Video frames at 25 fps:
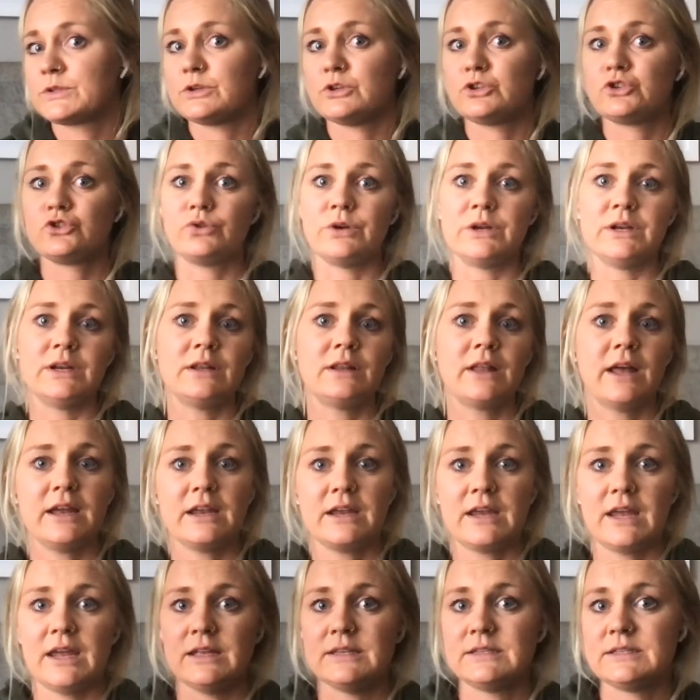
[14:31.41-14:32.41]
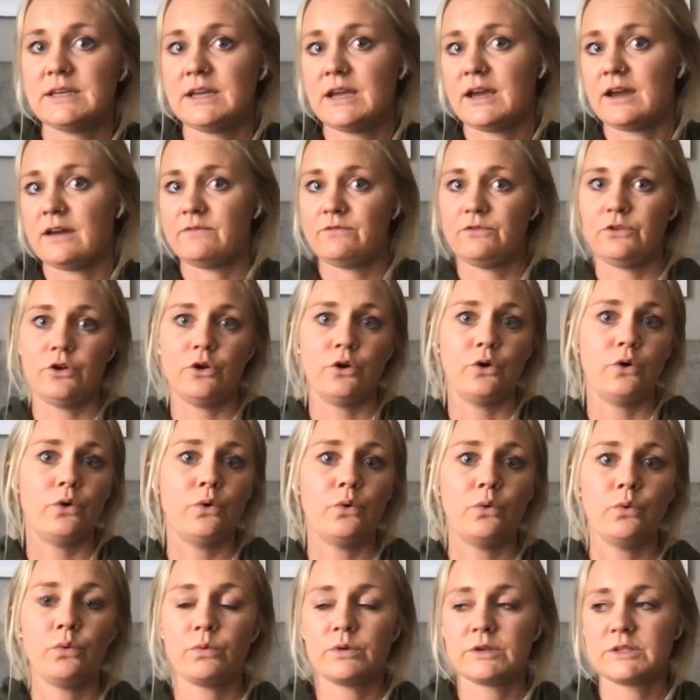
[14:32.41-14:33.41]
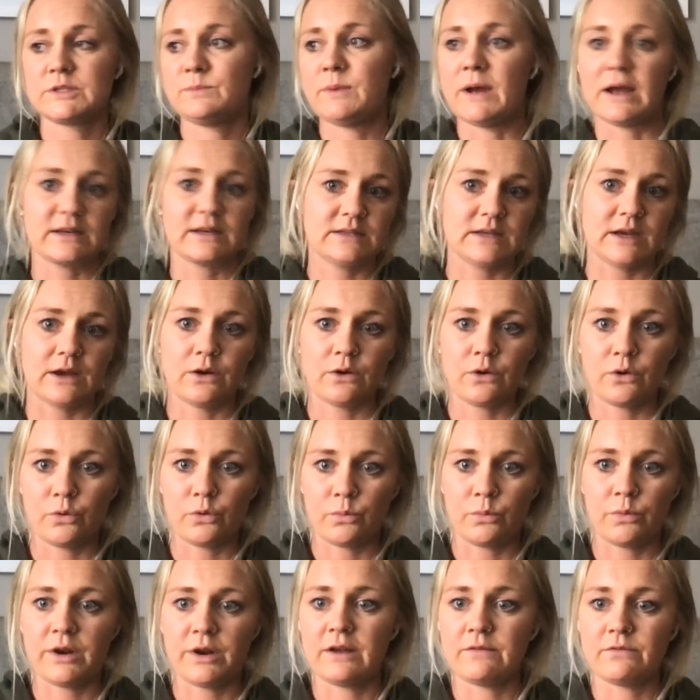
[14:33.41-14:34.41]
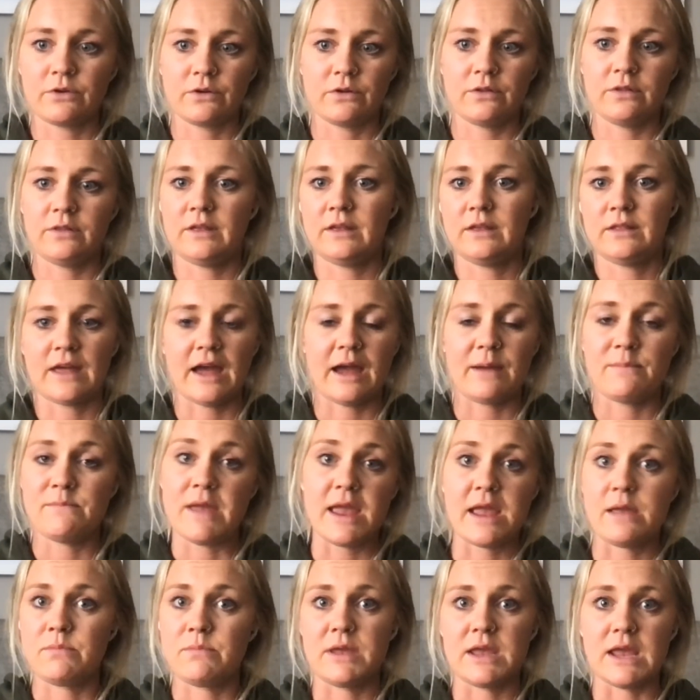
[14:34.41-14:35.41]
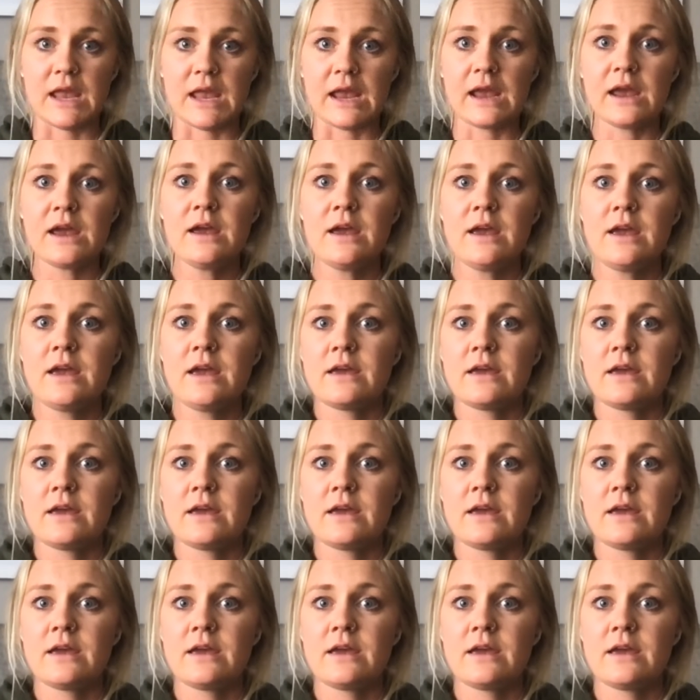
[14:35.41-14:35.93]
They're treated like kids. They have no respect at home, whatever that may be.